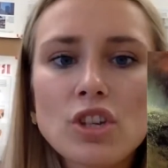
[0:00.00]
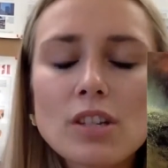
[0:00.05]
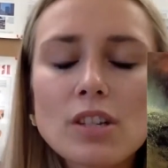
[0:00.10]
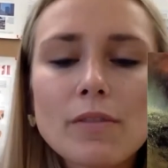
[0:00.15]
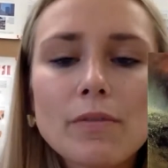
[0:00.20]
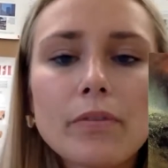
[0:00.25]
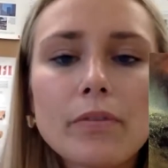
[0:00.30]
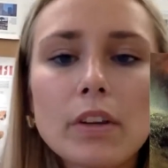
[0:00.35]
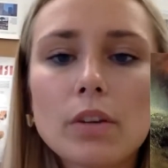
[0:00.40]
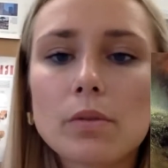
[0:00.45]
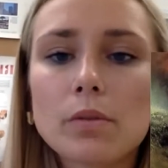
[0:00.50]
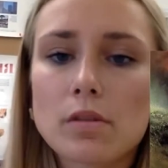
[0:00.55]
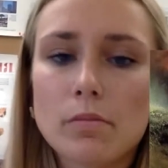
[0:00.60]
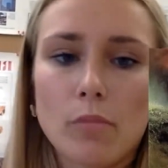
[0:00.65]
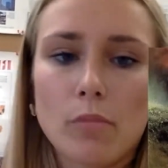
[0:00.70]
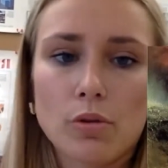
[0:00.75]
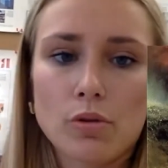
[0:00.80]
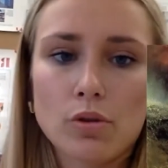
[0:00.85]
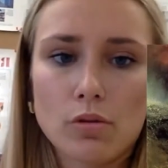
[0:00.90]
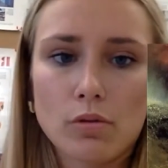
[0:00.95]
feels
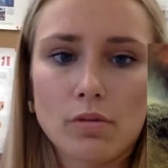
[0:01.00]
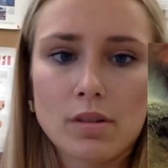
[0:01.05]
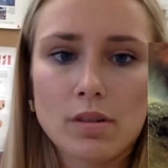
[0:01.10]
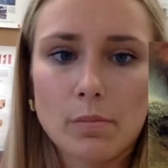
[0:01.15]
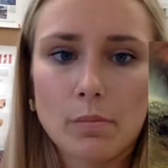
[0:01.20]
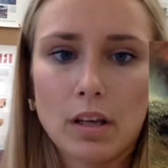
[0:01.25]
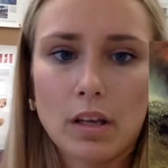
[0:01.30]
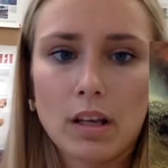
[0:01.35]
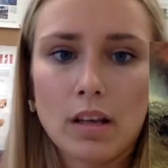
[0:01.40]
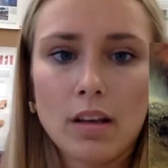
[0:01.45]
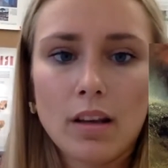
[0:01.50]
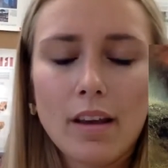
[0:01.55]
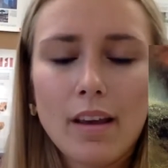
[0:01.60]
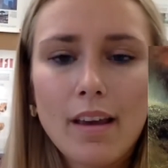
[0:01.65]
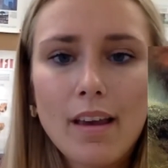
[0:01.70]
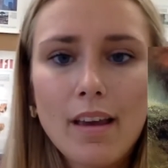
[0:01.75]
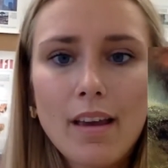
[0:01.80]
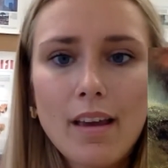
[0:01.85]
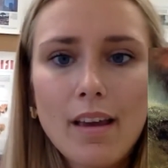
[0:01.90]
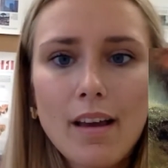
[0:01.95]
emotional to me.
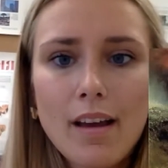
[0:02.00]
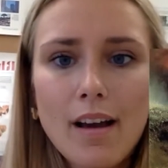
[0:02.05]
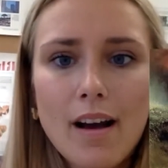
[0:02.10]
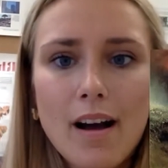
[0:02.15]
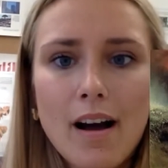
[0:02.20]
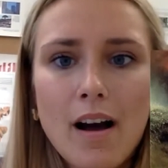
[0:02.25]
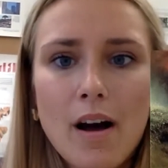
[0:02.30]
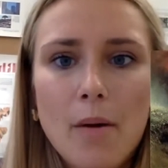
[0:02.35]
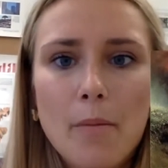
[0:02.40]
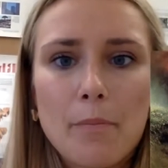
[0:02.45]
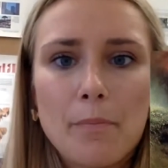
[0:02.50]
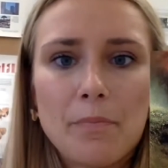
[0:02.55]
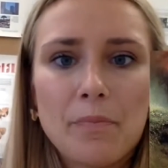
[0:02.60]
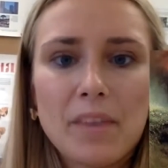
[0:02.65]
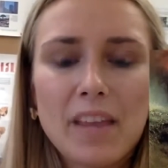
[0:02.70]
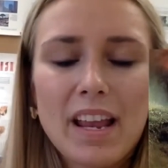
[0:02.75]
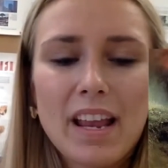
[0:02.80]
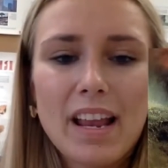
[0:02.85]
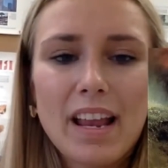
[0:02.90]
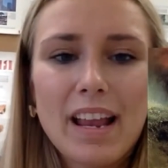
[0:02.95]
And
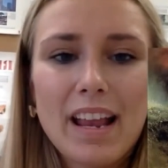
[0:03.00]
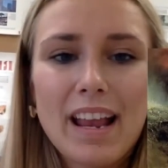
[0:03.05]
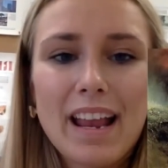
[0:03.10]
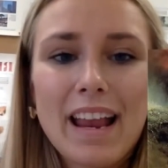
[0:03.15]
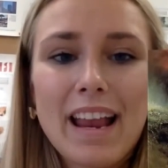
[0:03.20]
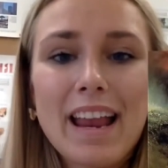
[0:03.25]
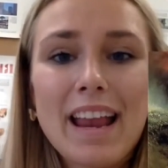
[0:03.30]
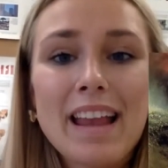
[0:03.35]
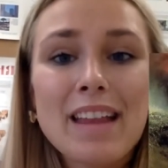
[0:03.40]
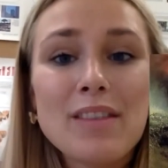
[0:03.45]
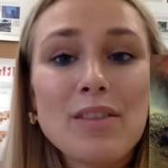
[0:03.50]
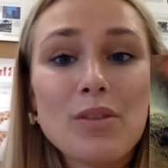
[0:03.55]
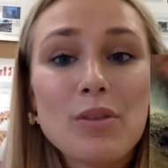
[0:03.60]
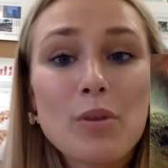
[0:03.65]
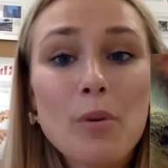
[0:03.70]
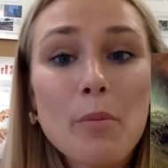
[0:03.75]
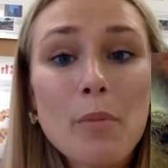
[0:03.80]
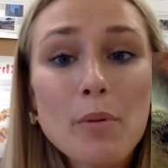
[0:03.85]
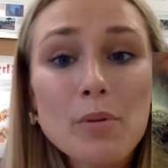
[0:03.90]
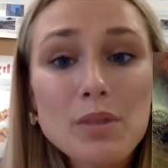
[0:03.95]
the
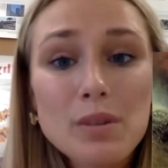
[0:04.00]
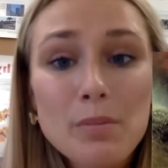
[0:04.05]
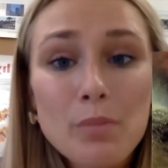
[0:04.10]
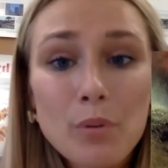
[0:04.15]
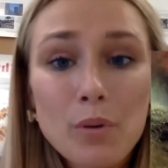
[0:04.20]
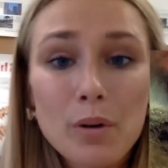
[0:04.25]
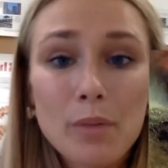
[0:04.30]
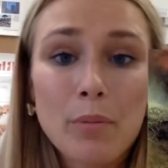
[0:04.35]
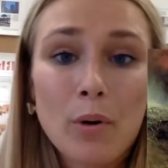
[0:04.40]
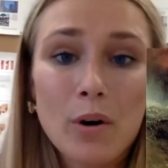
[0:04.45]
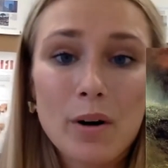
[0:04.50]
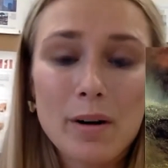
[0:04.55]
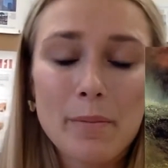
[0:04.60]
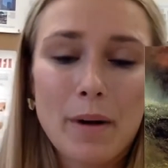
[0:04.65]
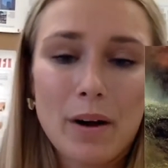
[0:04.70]
most important part about this